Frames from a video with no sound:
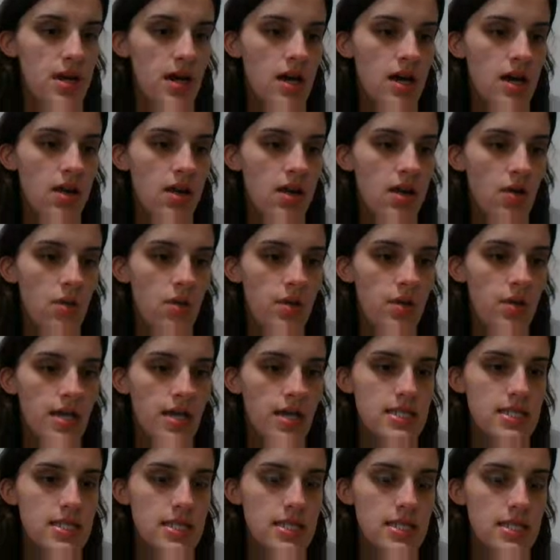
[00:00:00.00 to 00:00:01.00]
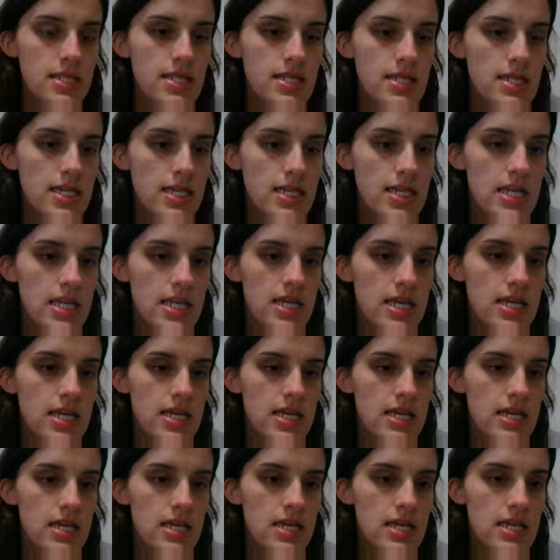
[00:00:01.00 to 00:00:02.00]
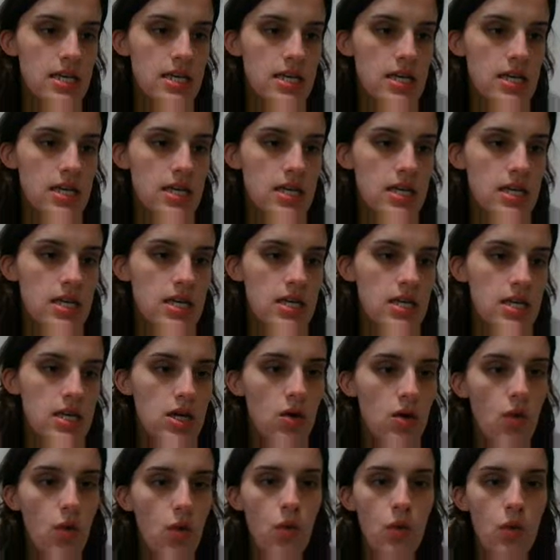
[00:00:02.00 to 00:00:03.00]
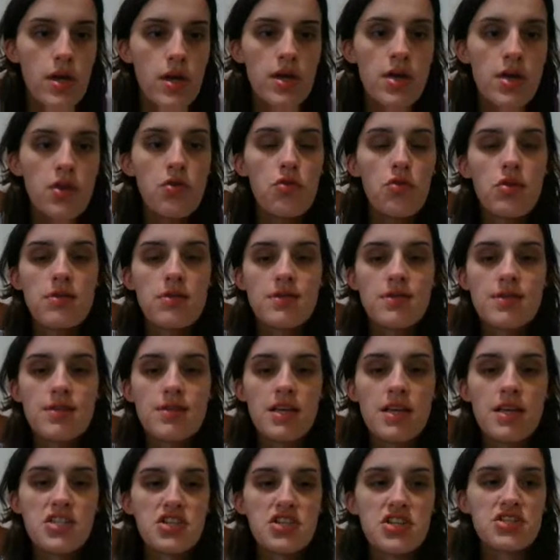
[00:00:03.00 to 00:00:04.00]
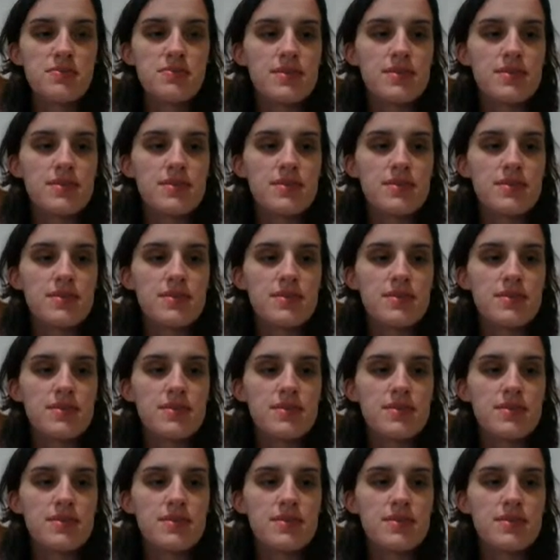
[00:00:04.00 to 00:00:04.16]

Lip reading: but not always needed. Or you can select your